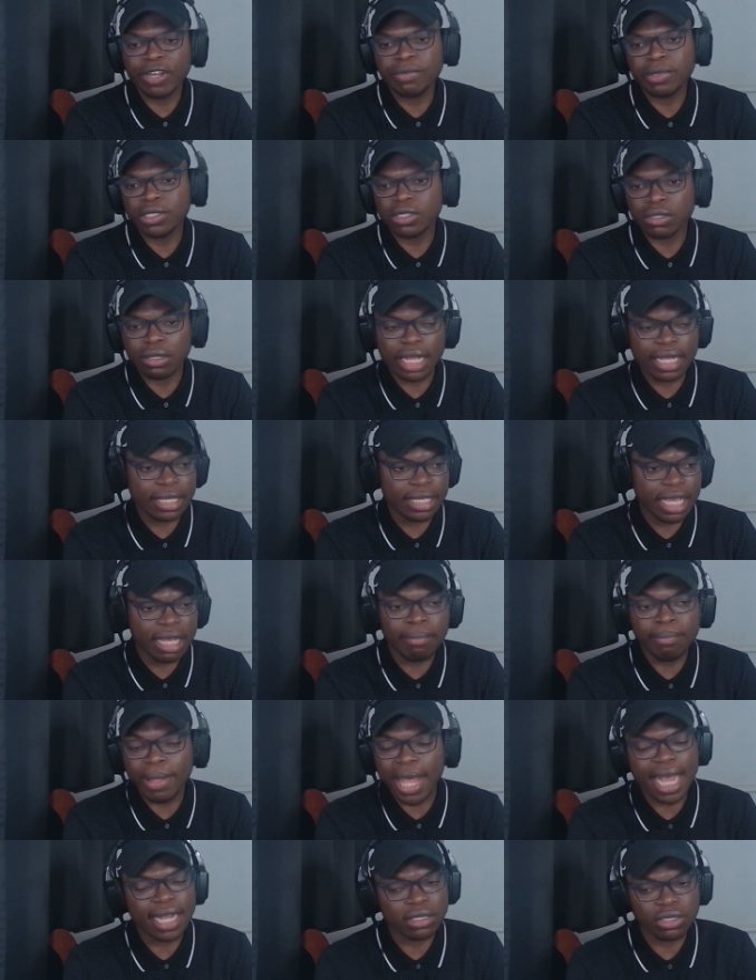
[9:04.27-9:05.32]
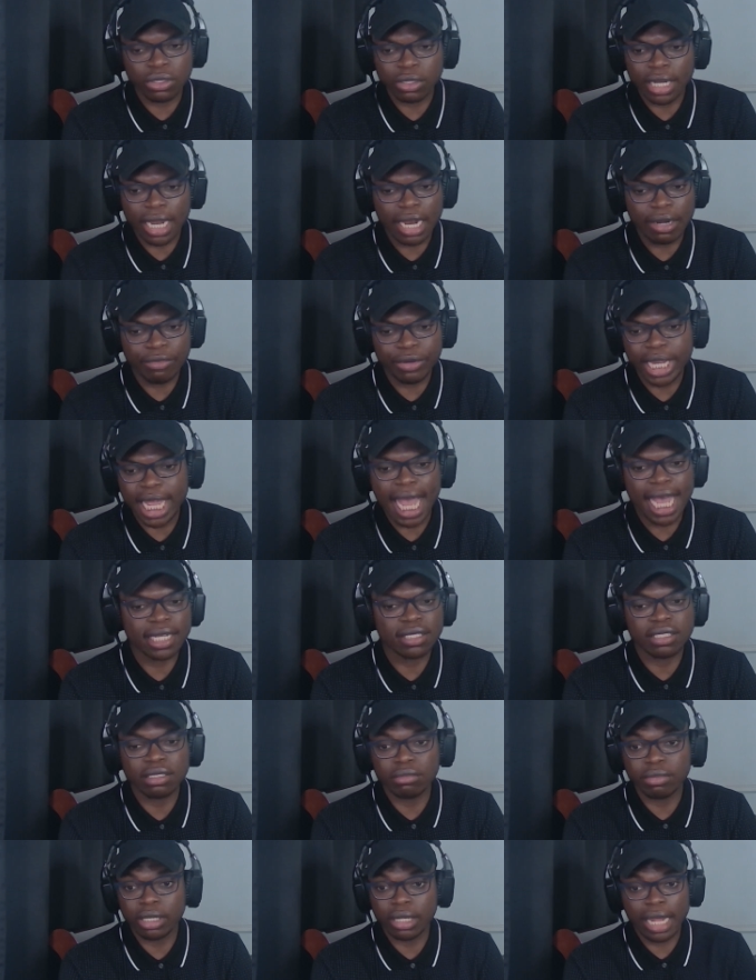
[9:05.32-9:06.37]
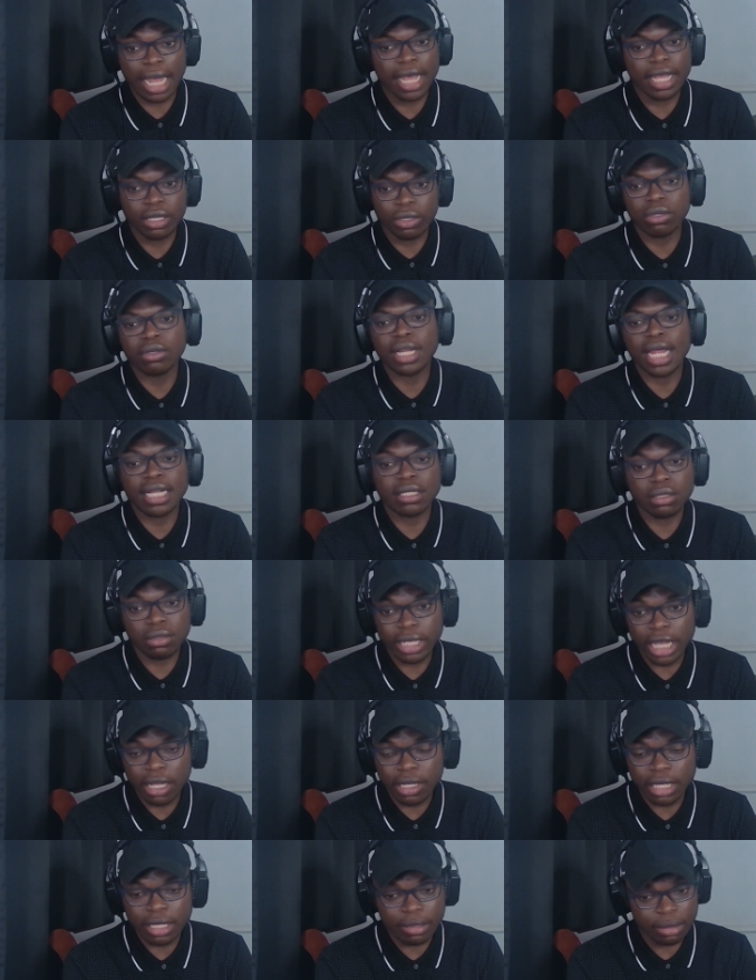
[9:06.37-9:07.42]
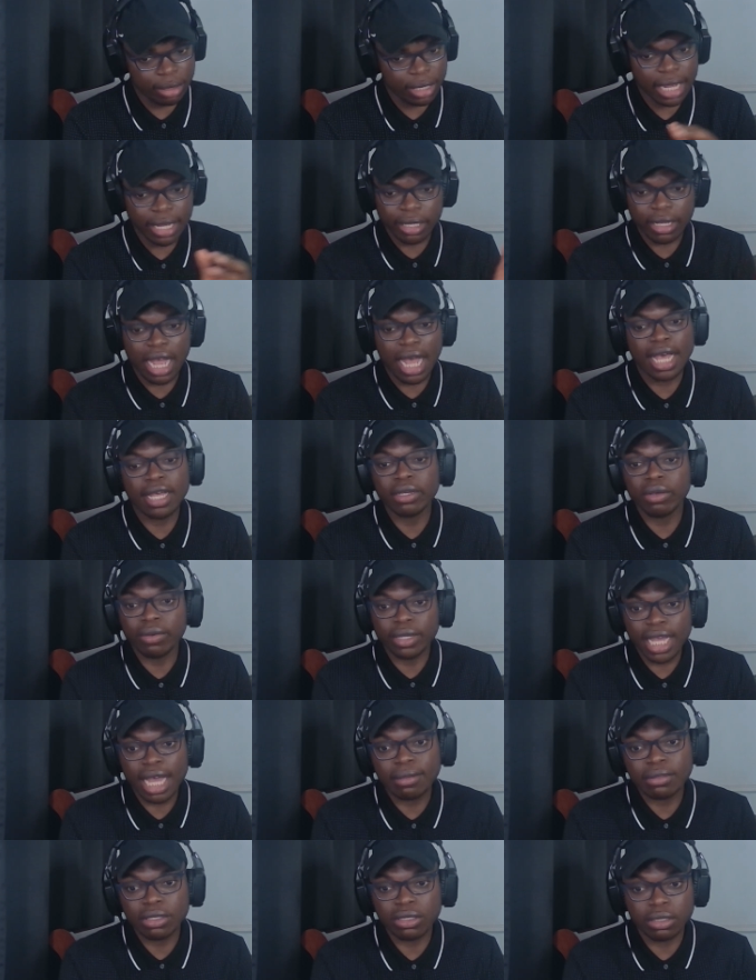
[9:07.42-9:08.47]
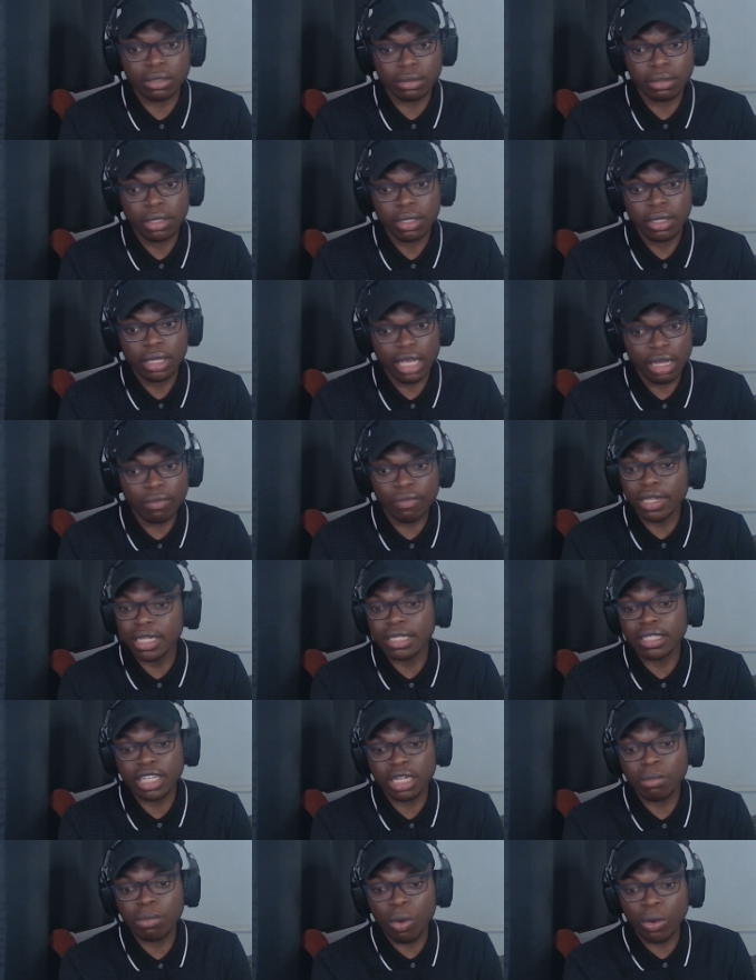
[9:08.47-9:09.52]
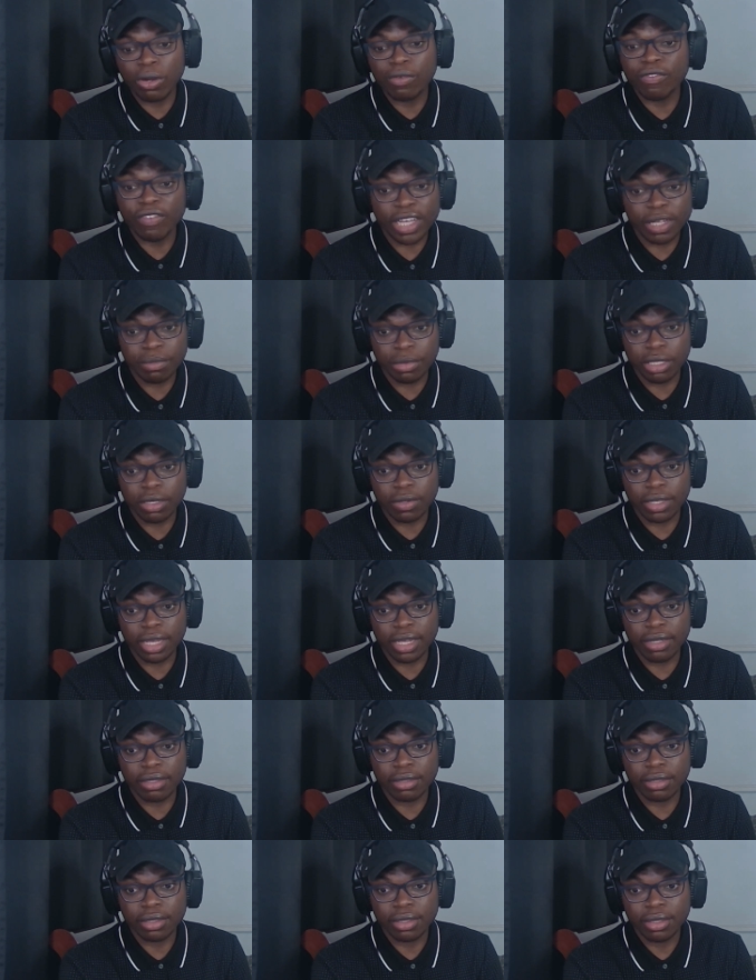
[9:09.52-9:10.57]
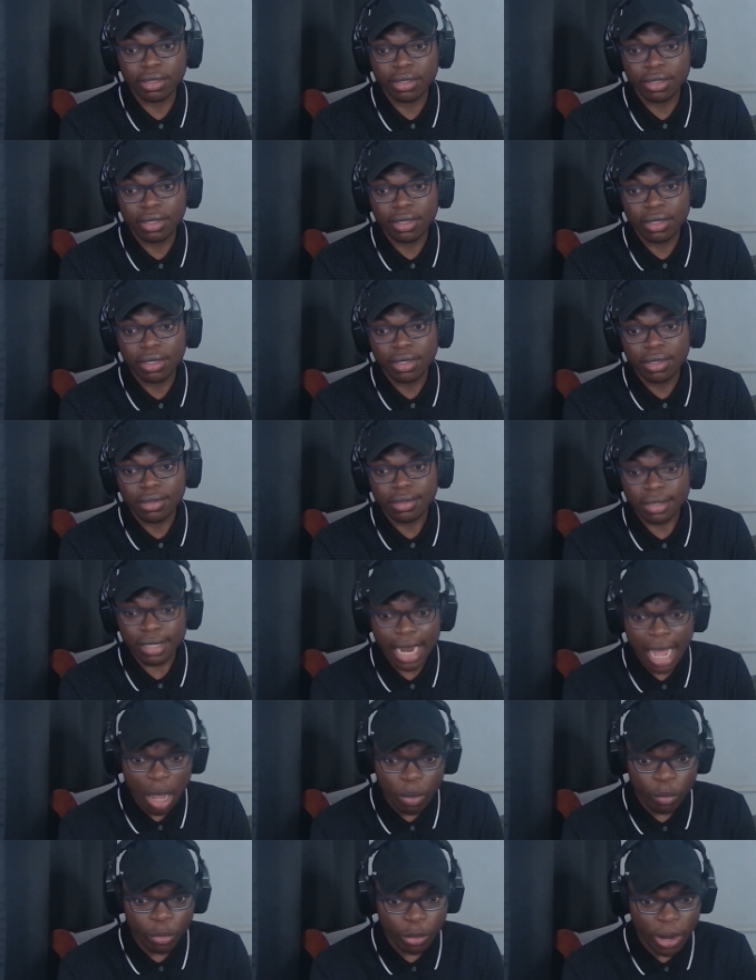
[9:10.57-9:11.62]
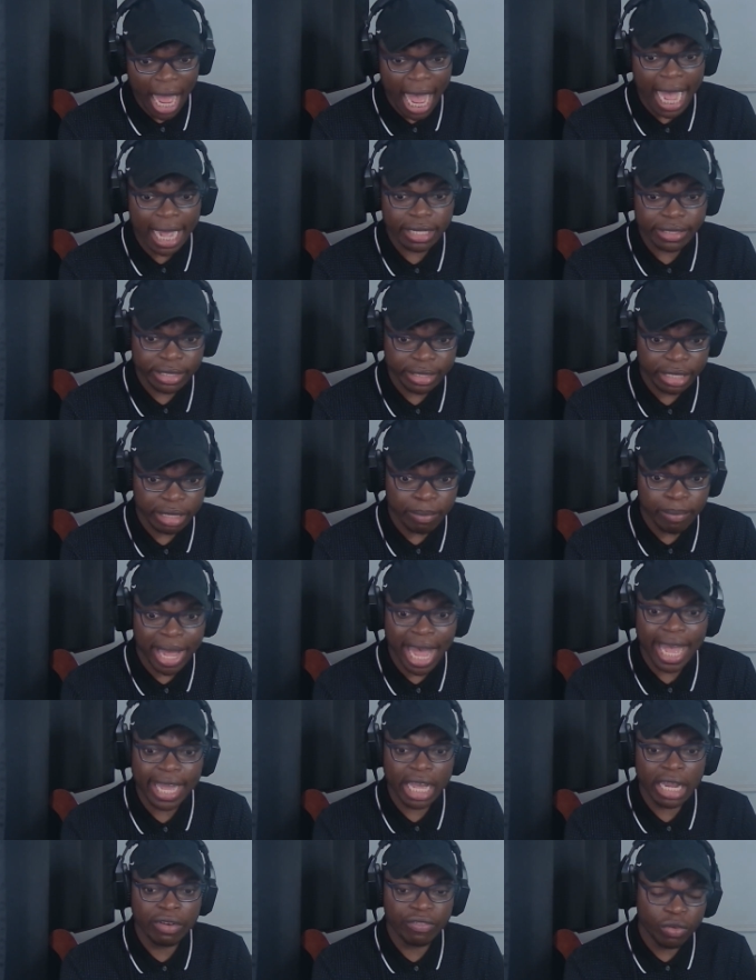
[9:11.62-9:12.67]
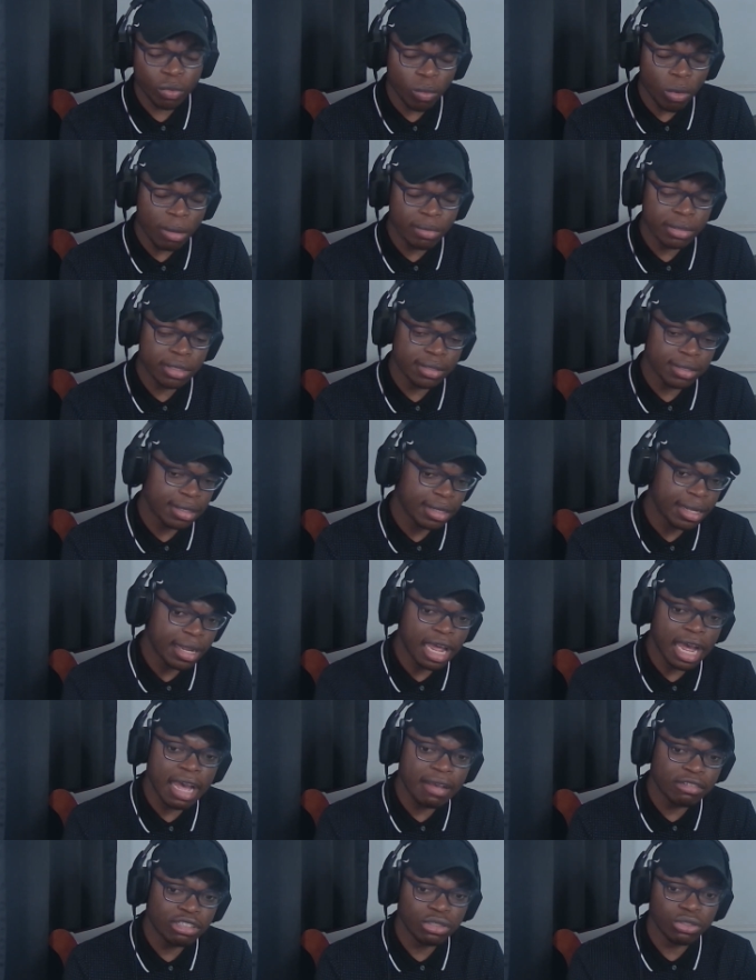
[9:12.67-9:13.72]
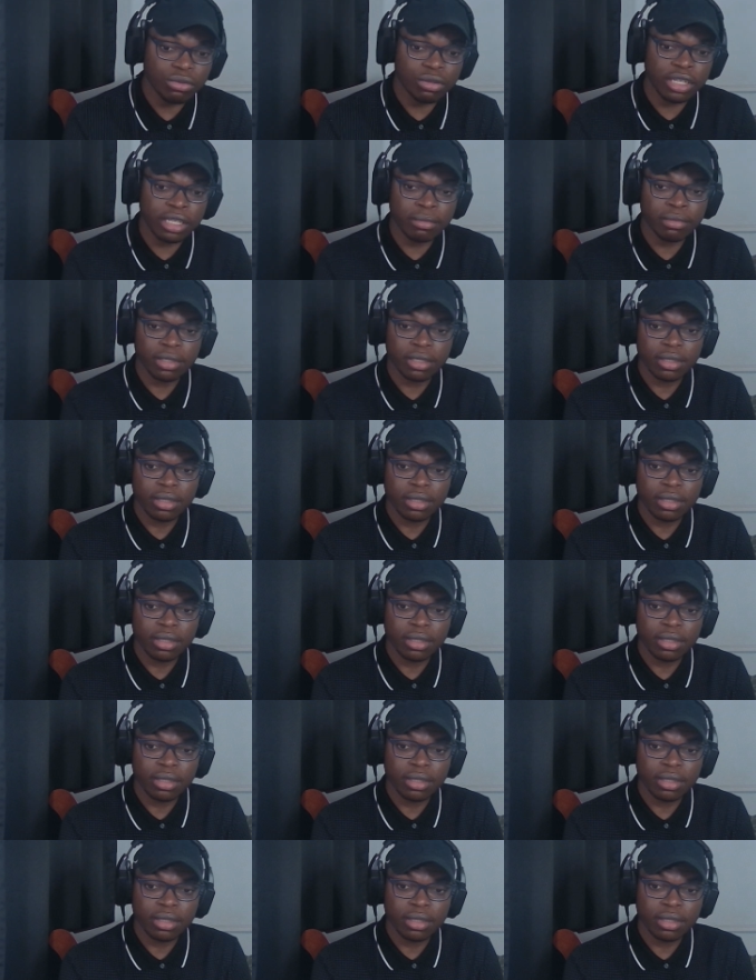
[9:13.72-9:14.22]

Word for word: me to like get back to like reacting, bro. I ain't gonna lie to you. Get it, like I ain't gonna cap to you. It really did motivate me, okay? So now we're actually back. And if you want me to live stream,